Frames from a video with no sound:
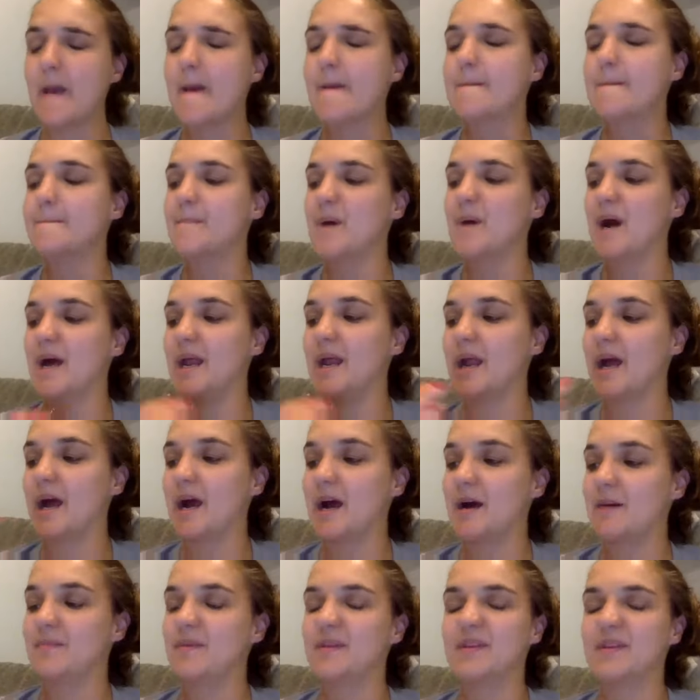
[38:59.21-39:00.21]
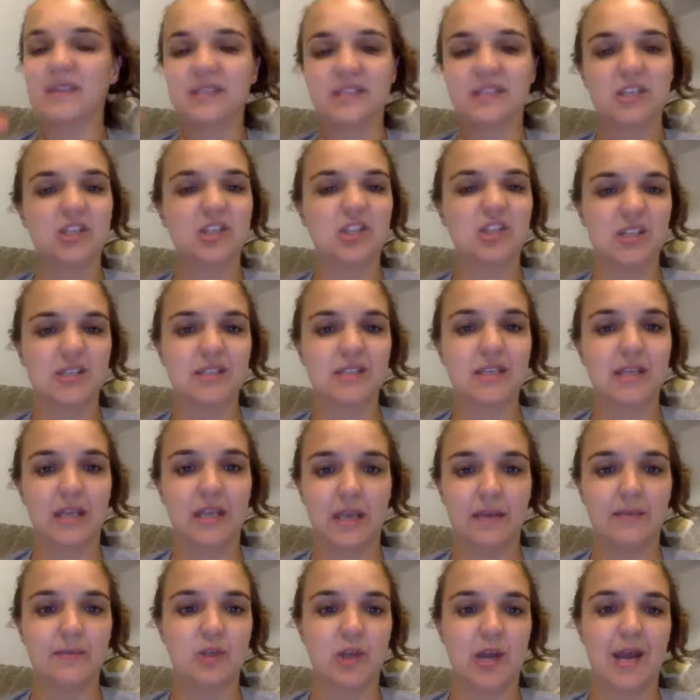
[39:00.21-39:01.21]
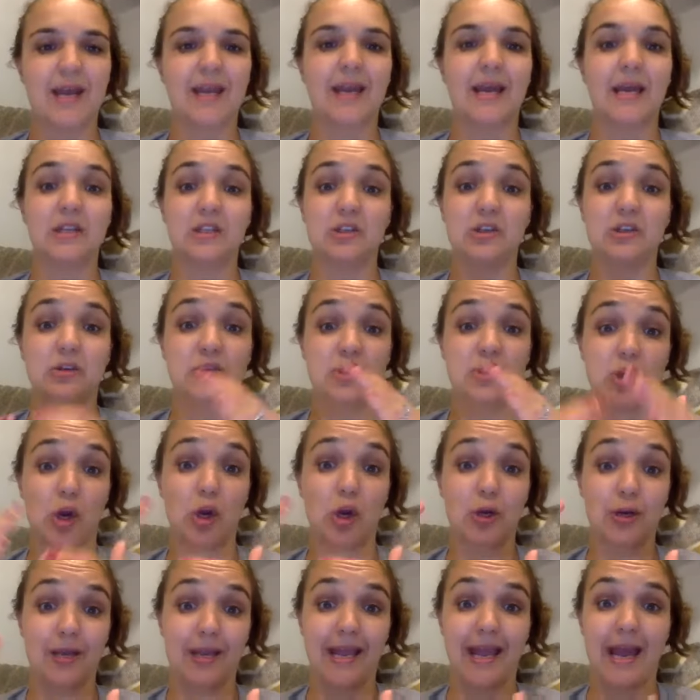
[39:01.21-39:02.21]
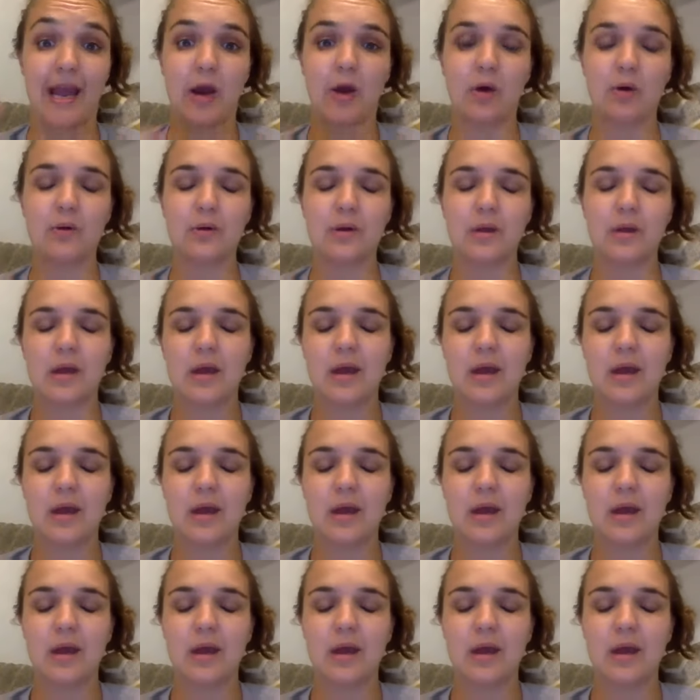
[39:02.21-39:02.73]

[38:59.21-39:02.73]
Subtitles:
But this is just to keep track as you're starting out.